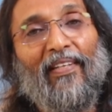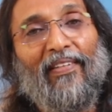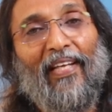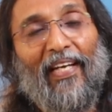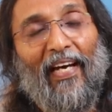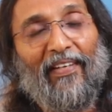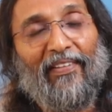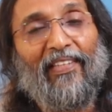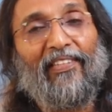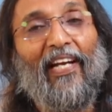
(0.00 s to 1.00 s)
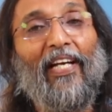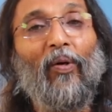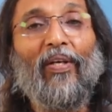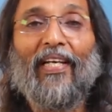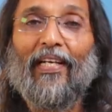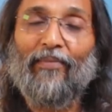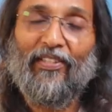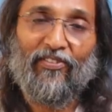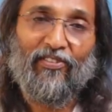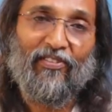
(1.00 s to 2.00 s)
They are the shadowy
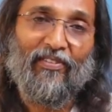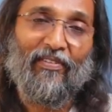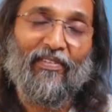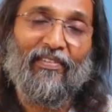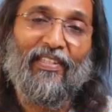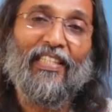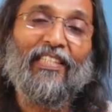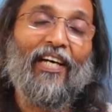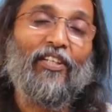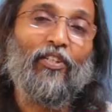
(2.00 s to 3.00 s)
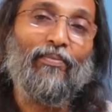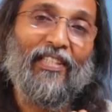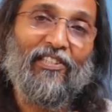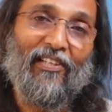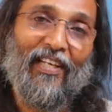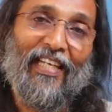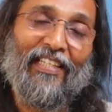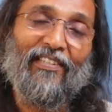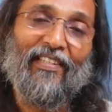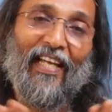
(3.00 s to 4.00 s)
elements. These are to be
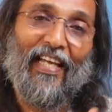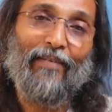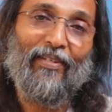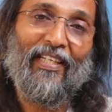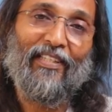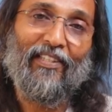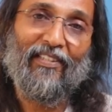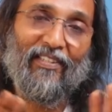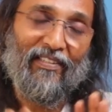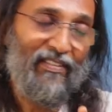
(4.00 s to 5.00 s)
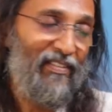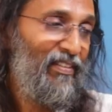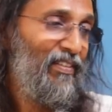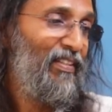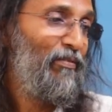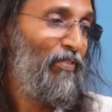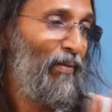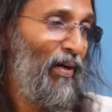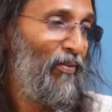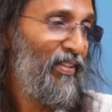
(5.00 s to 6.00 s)
slain, eliminated
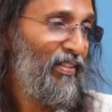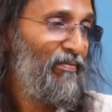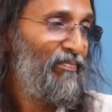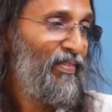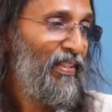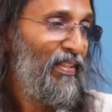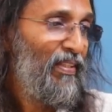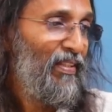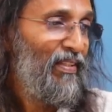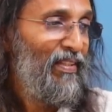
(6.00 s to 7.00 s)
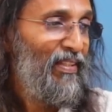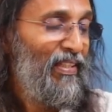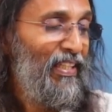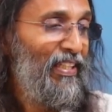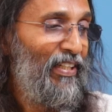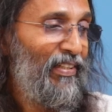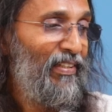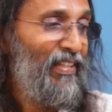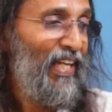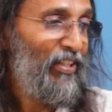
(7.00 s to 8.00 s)
from our inner
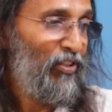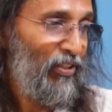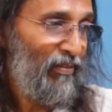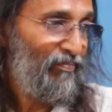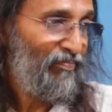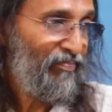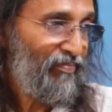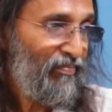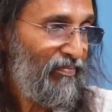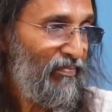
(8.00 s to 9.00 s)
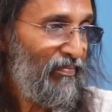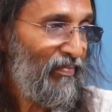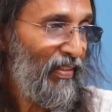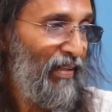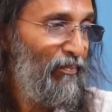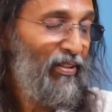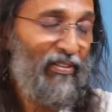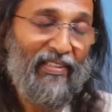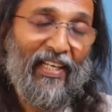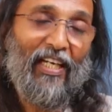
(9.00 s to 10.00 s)
nature,
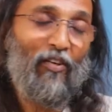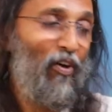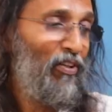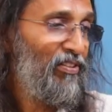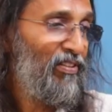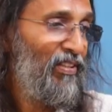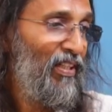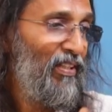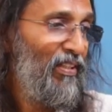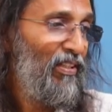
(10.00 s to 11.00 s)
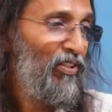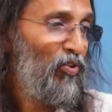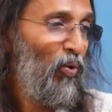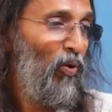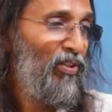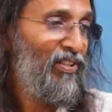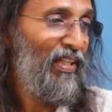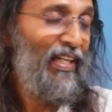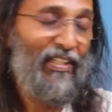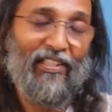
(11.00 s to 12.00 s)
because they cause the soul's
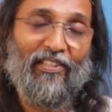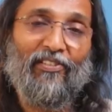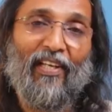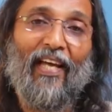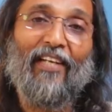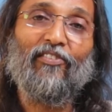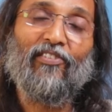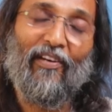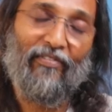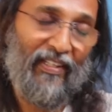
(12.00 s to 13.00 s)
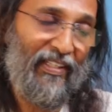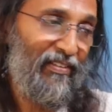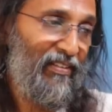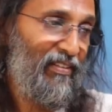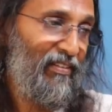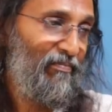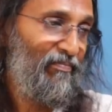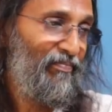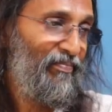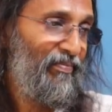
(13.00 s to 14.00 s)
errors and sufferings.
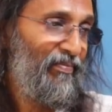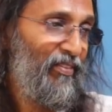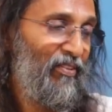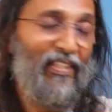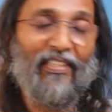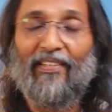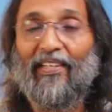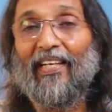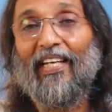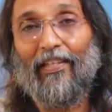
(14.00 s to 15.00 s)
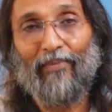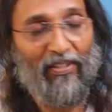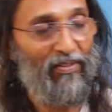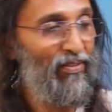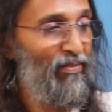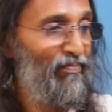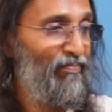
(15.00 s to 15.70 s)
So these are the enemies.